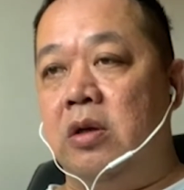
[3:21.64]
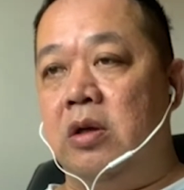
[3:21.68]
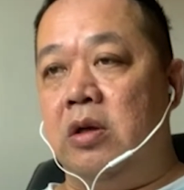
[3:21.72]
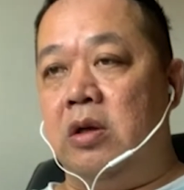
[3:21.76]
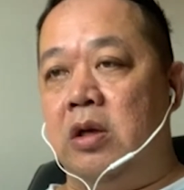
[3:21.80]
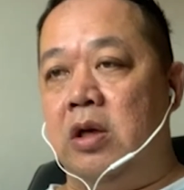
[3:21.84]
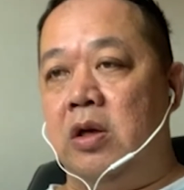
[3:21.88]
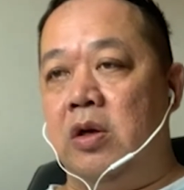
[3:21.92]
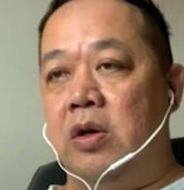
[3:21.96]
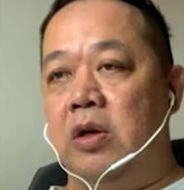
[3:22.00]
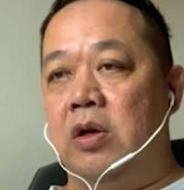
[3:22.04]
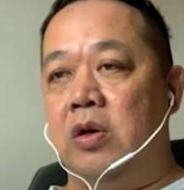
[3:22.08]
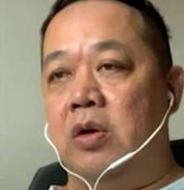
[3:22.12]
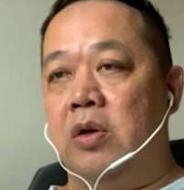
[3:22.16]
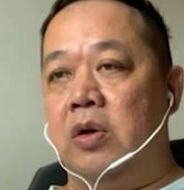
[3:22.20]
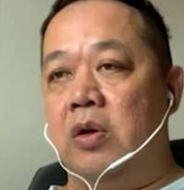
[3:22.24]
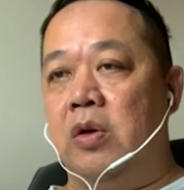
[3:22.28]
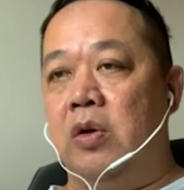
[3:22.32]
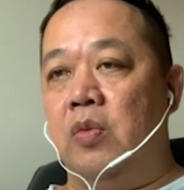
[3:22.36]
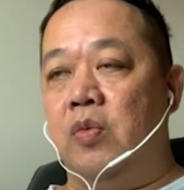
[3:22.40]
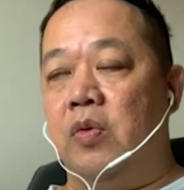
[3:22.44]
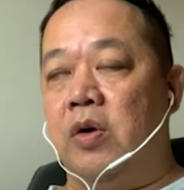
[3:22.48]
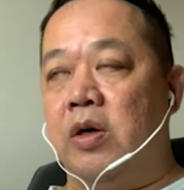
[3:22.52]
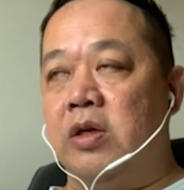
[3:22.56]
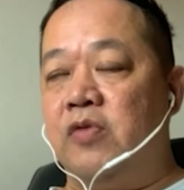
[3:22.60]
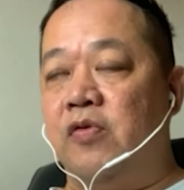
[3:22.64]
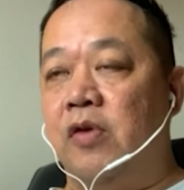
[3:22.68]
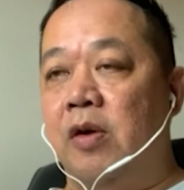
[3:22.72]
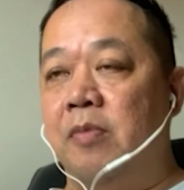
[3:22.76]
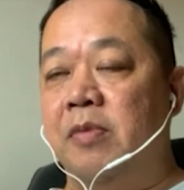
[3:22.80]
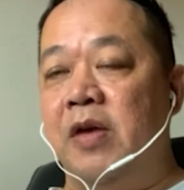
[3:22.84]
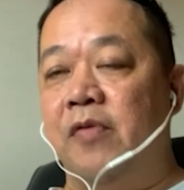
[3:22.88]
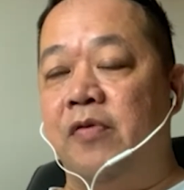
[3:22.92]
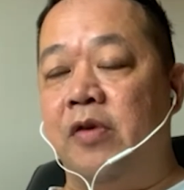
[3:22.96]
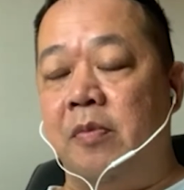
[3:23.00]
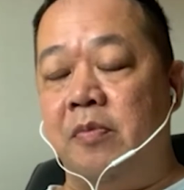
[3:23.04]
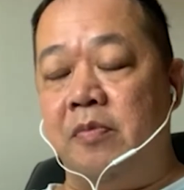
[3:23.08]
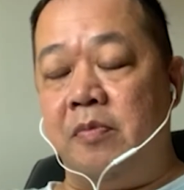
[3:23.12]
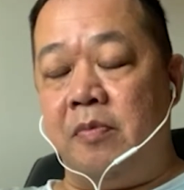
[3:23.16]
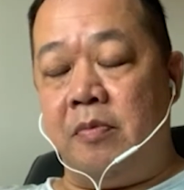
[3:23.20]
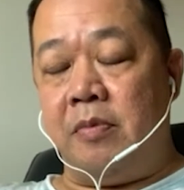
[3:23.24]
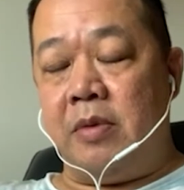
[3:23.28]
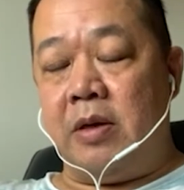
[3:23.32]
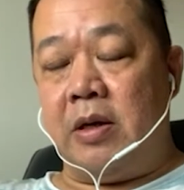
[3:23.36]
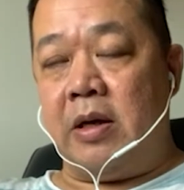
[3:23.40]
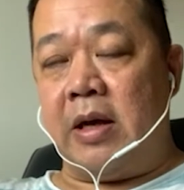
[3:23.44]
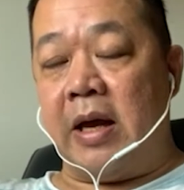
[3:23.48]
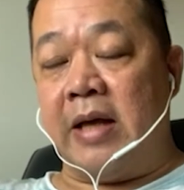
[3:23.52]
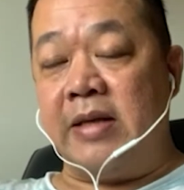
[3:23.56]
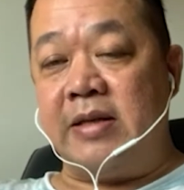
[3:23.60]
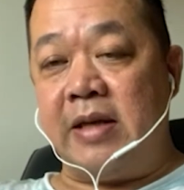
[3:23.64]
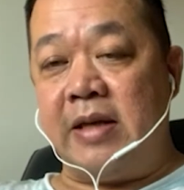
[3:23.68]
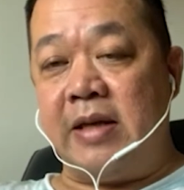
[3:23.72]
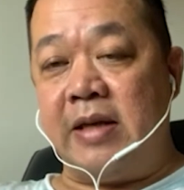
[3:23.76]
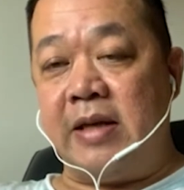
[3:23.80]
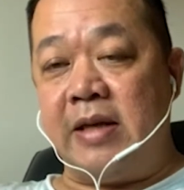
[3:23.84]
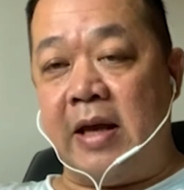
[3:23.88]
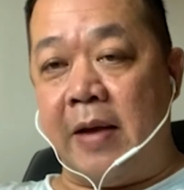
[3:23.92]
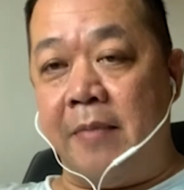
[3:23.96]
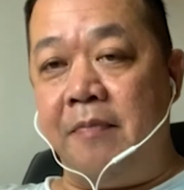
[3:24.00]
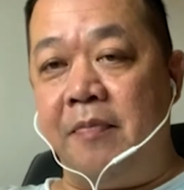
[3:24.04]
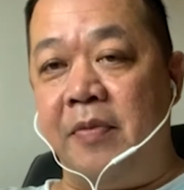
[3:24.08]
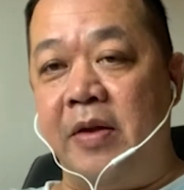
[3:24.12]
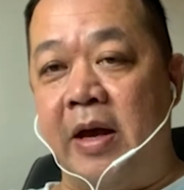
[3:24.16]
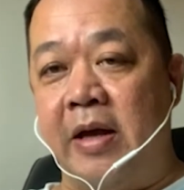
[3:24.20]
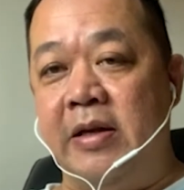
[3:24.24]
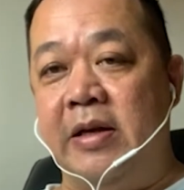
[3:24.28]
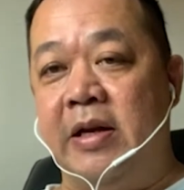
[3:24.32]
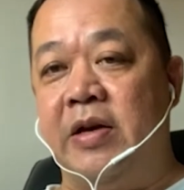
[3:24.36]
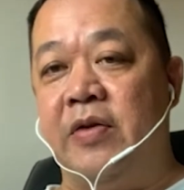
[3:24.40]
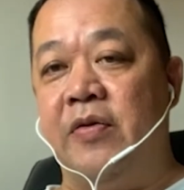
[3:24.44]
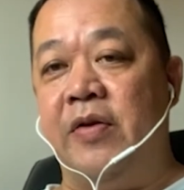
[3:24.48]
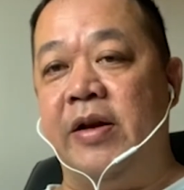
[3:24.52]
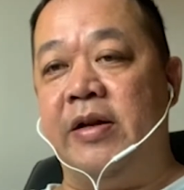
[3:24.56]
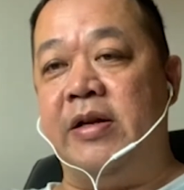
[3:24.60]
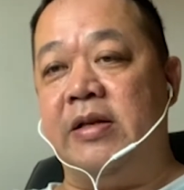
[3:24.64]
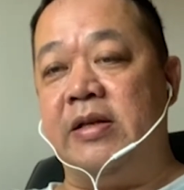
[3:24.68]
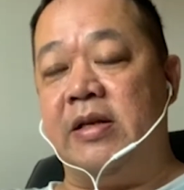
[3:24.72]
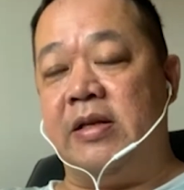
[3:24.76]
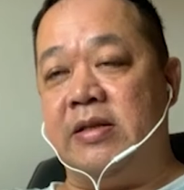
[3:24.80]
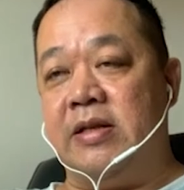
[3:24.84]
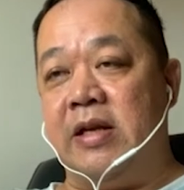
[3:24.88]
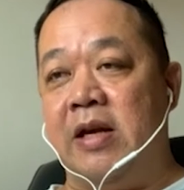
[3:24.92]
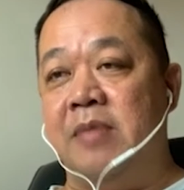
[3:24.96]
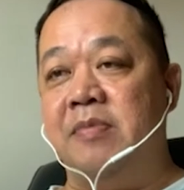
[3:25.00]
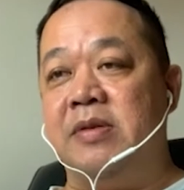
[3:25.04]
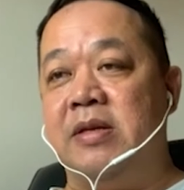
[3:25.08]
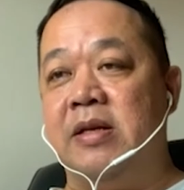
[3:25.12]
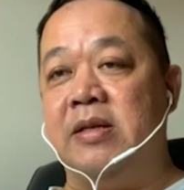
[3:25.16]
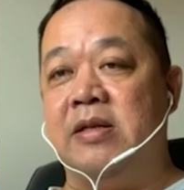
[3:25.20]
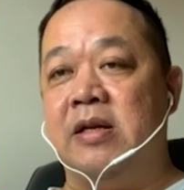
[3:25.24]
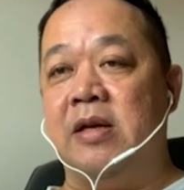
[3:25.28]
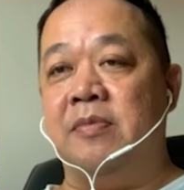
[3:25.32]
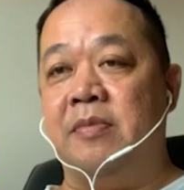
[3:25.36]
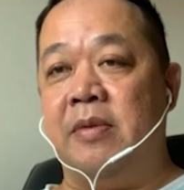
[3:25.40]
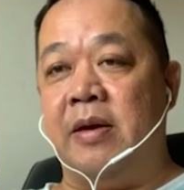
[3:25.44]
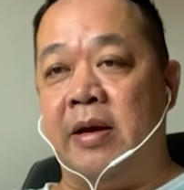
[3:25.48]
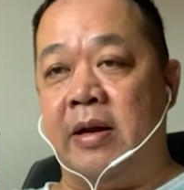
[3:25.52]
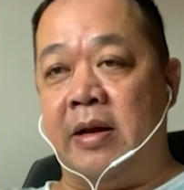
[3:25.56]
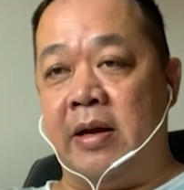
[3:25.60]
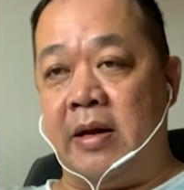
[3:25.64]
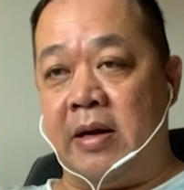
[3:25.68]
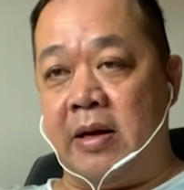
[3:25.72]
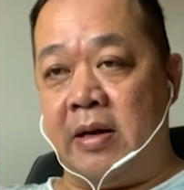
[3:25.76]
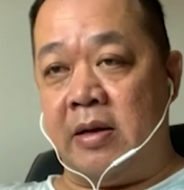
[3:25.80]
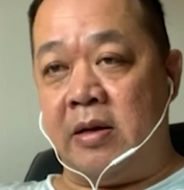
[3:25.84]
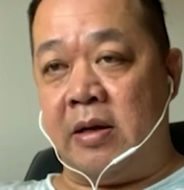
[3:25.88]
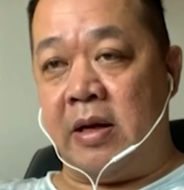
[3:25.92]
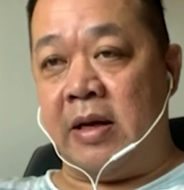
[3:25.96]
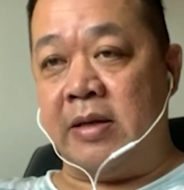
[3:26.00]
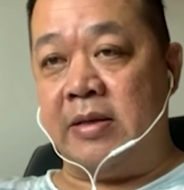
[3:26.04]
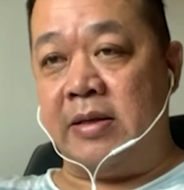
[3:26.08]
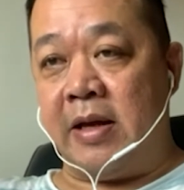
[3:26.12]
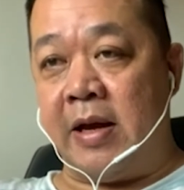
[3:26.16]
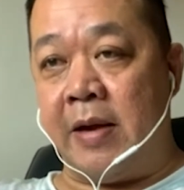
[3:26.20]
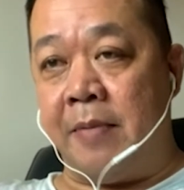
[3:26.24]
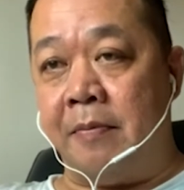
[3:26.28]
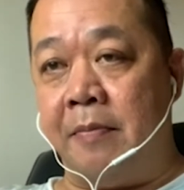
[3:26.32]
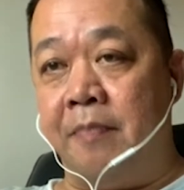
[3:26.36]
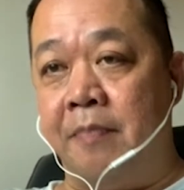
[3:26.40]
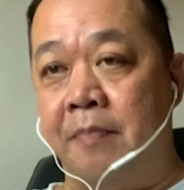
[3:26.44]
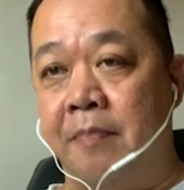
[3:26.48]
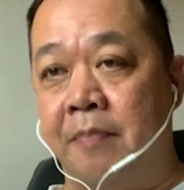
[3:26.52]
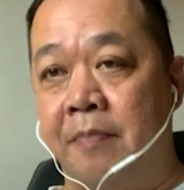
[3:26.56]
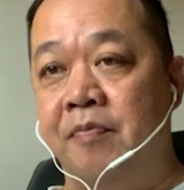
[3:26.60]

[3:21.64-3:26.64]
He was formerly from SM, and he created the same system at SM.